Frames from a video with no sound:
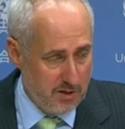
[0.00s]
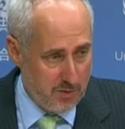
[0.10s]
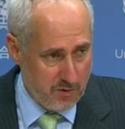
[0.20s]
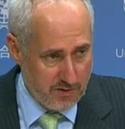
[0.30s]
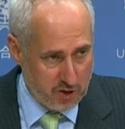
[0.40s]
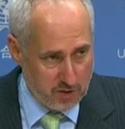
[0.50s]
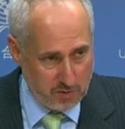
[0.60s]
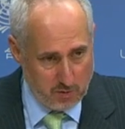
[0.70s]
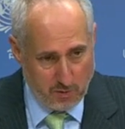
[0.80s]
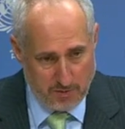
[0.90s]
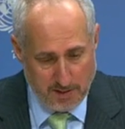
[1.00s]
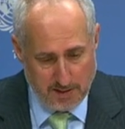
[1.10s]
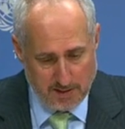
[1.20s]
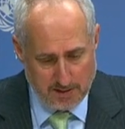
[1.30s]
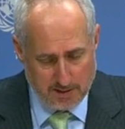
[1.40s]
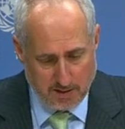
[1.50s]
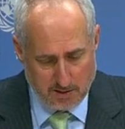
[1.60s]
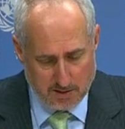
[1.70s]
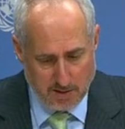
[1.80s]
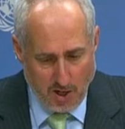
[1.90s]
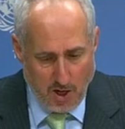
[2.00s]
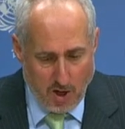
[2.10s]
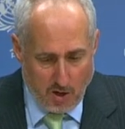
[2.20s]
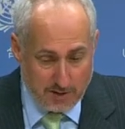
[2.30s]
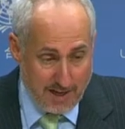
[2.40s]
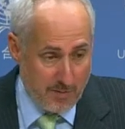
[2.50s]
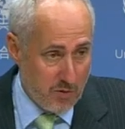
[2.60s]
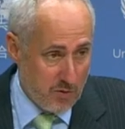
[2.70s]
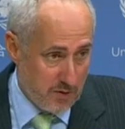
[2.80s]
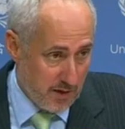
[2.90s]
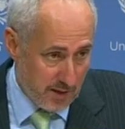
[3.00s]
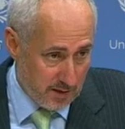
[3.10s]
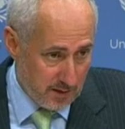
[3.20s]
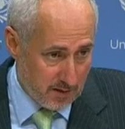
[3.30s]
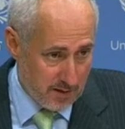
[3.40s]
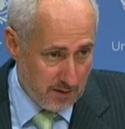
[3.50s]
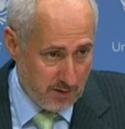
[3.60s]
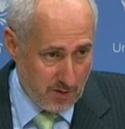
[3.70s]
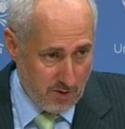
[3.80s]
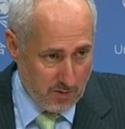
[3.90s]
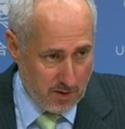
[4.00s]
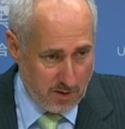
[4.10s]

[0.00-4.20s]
A number of issues will be discussed on Cameroon. I, you know.